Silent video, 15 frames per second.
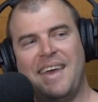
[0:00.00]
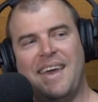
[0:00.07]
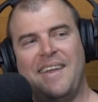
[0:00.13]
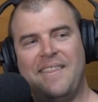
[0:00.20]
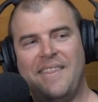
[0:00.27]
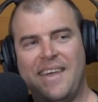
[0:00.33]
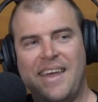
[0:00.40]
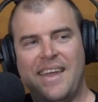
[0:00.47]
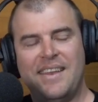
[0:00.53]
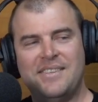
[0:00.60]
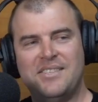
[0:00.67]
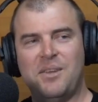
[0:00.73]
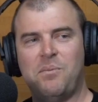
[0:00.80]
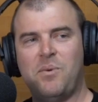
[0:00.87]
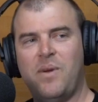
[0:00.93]
and that
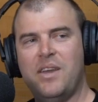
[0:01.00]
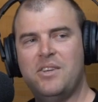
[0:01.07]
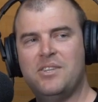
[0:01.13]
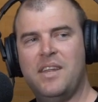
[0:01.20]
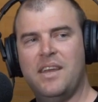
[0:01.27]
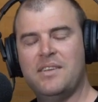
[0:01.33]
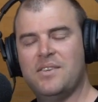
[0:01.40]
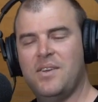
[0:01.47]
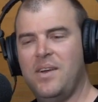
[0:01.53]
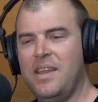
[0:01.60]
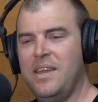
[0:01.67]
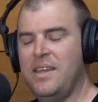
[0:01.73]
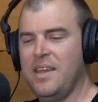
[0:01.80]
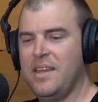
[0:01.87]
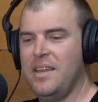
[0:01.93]
separation
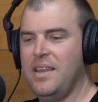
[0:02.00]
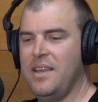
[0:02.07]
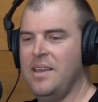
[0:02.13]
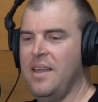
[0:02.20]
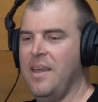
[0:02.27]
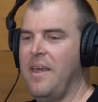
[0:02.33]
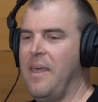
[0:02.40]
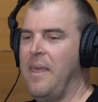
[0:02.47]
anxiety kicking in.